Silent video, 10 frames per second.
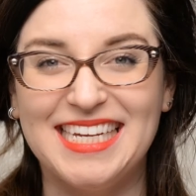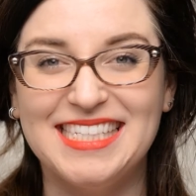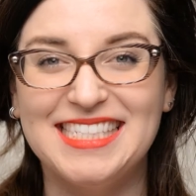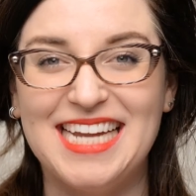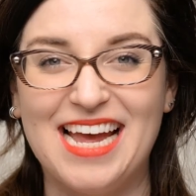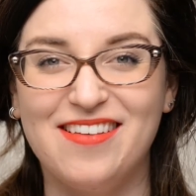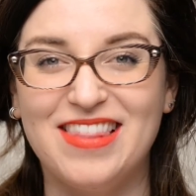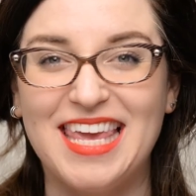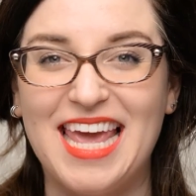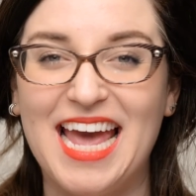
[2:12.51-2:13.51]
it's now
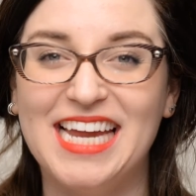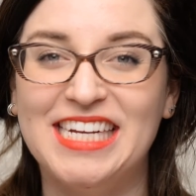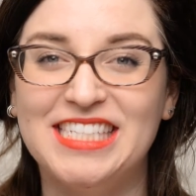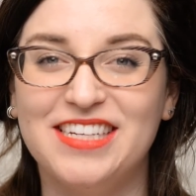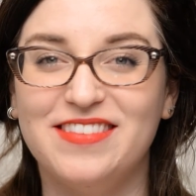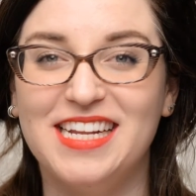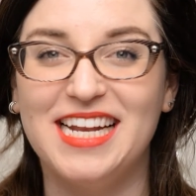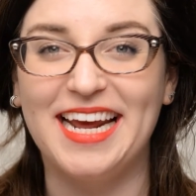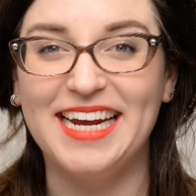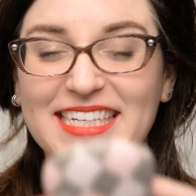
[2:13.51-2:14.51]
the end of the
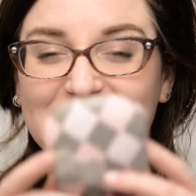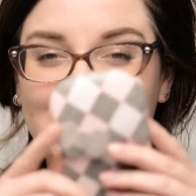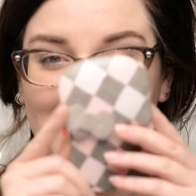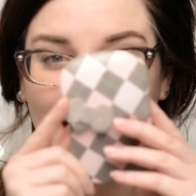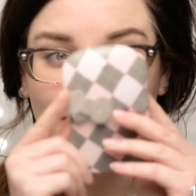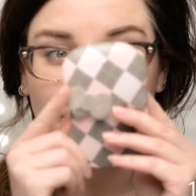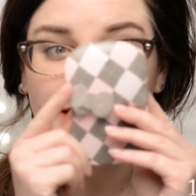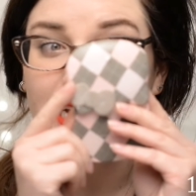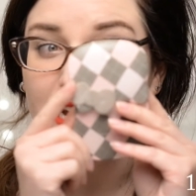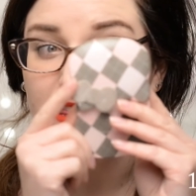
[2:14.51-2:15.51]
night, and I have to
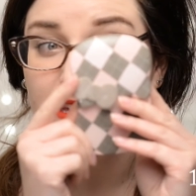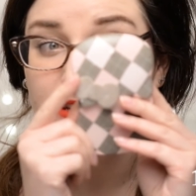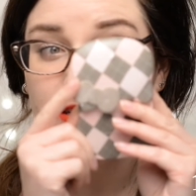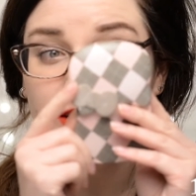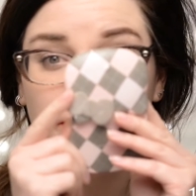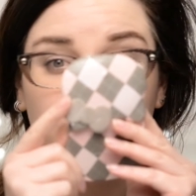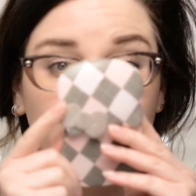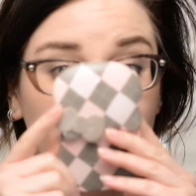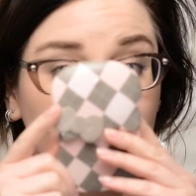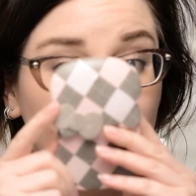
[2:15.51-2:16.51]
say, things are
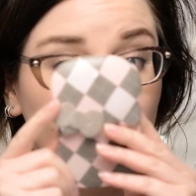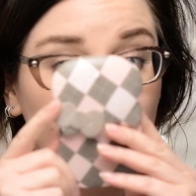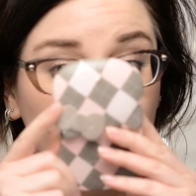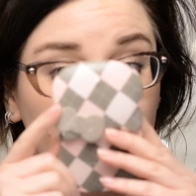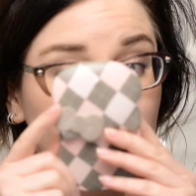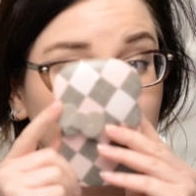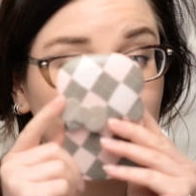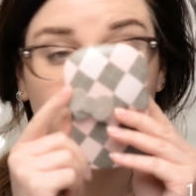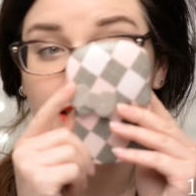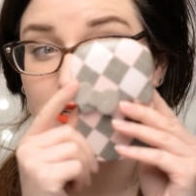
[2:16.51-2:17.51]
looking
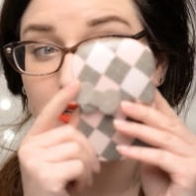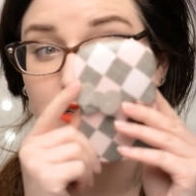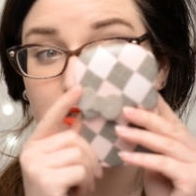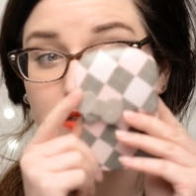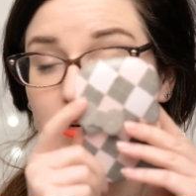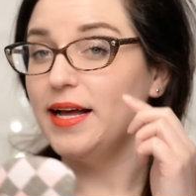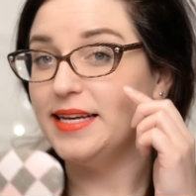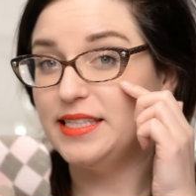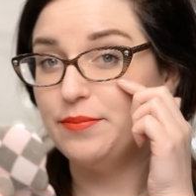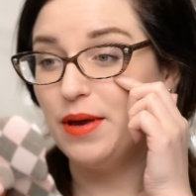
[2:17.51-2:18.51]
pretty good. I
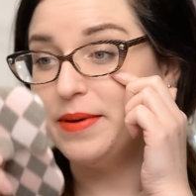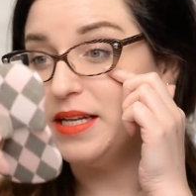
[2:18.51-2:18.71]
see maybe